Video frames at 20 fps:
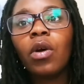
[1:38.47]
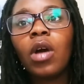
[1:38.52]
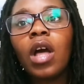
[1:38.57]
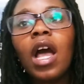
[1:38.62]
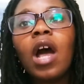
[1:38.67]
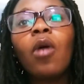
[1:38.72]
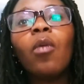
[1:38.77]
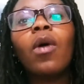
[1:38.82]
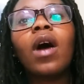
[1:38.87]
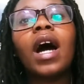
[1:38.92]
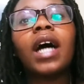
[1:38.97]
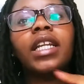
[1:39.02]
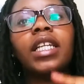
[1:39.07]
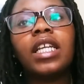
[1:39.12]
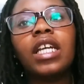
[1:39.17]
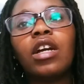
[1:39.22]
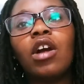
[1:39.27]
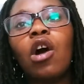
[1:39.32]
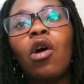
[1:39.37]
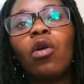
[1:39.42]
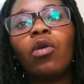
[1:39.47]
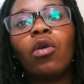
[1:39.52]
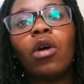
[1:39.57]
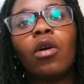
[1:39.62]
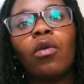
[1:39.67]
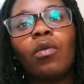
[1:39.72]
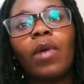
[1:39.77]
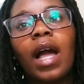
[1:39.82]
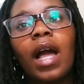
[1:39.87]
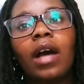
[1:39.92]
Well, I did go
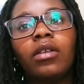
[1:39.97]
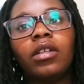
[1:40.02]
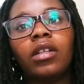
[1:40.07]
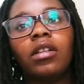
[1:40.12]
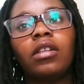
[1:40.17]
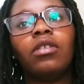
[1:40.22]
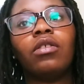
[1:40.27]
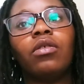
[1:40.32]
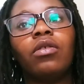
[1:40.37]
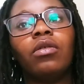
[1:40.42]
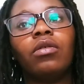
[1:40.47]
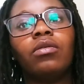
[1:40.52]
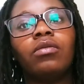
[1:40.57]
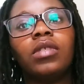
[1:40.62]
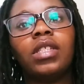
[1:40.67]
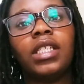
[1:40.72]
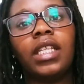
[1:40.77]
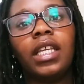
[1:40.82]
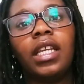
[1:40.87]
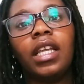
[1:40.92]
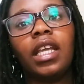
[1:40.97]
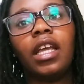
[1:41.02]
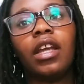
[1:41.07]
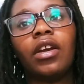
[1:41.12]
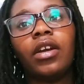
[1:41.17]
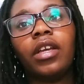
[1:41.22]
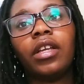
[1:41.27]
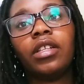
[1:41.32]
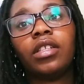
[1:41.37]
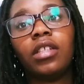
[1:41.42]
around the little seating
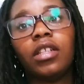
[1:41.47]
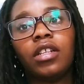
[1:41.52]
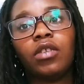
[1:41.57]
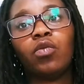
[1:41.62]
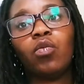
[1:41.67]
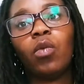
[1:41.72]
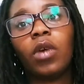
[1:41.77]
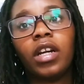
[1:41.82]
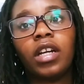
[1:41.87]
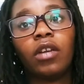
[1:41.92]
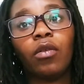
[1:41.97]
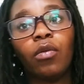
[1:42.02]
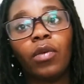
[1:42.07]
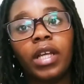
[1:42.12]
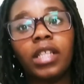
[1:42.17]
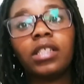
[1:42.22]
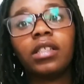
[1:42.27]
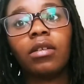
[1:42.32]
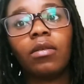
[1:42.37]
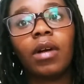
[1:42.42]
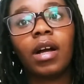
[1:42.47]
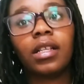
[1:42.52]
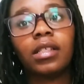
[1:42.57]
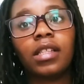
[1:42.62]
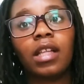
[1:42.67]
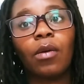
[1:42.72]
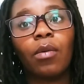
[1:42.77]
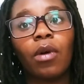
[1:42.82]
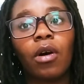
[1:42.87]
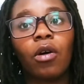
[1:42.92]
area to one of the restaurants
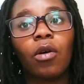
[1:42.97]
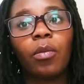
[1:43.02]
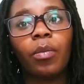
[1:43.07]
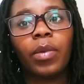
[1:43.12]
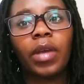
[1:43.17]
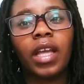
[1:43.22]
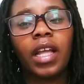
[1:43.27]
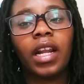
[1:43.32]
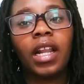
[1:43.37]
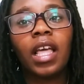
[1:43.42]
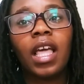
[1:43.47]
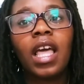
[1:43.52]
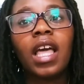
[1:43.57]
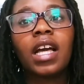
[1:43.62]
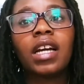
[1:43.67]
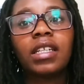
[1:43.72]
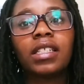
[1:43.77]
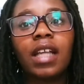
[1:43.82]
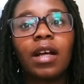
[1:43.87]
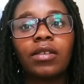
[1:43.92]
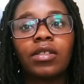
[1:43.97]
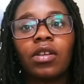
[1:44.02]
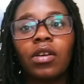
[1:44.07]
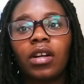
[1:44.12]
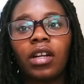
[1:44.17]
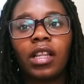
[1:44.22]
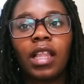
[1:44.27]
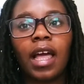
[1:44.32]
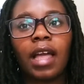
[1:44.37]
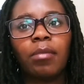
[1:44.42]
that were open because I was going
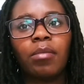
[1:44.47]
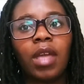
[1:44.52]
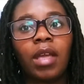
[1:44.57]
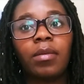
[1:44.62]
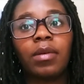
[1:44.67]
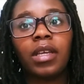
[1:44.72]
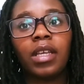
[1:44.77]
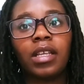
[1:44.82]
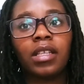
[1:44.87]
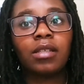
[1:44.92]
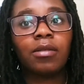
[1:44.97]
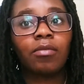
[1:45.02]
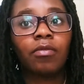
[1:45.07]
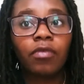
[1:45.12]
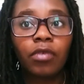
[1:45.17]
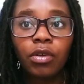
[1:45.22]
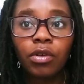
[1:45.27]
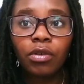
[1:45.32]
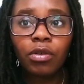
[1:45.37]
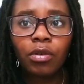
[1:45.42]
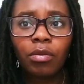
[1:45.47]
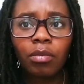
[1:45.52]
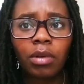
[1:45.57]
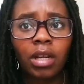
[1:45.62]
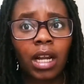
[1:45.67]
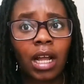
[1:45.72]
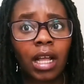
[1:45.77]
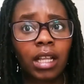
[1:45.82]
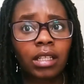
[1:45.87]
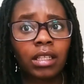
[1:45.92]
to like maybe get some food. But
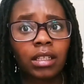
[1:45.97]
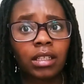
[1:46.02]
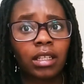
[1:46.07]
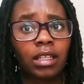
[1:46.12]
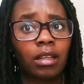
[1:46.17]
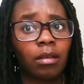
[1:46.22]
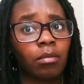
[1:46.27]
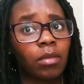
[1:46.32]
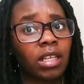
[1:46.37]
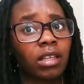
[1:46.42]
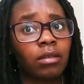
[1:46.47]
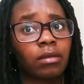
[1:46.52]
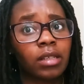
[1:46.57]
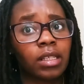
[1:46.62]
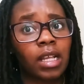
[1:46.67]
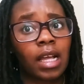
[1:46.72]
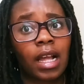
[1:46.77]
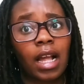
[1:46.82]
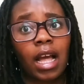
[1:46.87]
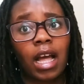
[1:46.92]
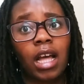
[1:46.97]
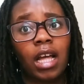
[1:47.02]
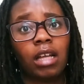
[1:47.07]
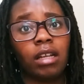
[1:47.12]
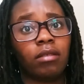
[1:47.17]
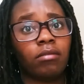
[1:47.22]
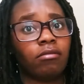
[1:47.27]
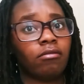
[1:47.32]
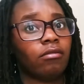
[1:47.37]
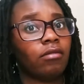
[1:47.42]
I looked at the menu and was like,
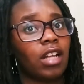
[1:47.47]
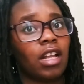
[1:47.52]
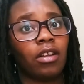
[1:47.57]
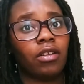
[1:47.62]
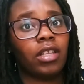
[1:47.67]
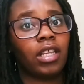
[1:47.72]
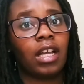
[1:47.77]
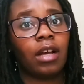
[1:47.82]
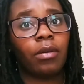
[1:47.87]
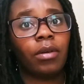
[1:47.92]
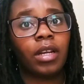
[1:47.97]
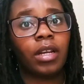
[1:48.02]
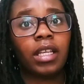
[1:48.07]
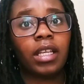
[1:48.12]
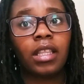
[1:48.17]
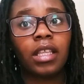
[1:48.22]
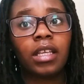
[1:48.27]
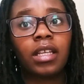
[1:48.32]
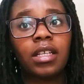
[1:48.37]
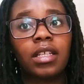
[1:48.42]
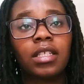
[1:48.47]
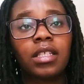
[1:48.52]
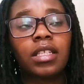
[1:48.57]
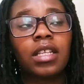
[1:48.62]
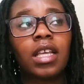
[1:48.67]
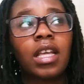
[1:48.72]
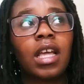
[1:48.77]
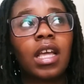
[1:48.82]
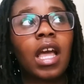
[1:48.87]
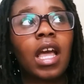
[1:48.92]
I don't think I want to eat this.
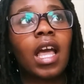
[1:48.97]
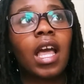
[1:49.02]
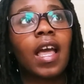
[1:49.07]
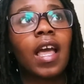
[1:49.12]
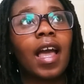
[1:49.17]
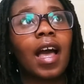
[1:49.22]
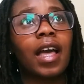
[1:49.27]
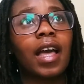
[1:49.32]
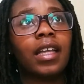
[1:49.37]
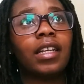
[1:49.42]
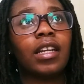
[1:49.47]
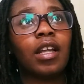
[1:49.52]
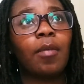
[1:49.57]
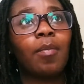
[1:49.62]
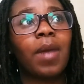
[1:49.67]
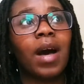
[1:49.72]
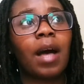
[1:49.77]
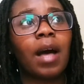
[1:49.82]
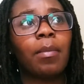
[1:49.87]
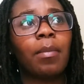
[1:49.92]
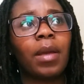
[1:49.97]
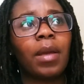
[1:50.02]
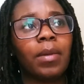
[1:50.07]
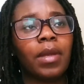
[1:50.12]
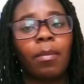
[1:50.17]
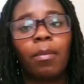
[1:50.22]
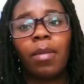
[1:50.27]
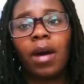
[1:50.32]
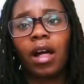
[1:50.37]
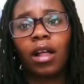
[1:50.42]
I ended up buying maybe a
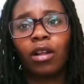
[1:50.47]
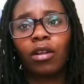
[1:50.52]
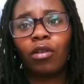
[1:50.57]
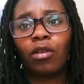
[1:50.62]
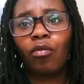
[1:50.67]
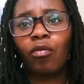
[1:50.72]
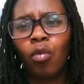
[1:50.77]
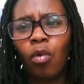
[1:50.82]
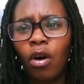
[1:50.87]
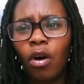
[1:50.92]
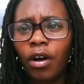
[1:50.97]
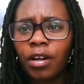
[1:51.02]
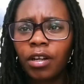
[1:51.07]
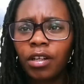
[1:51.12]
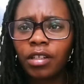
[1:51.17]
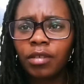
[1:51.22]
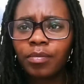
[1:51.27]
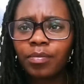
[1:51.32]
bottle of water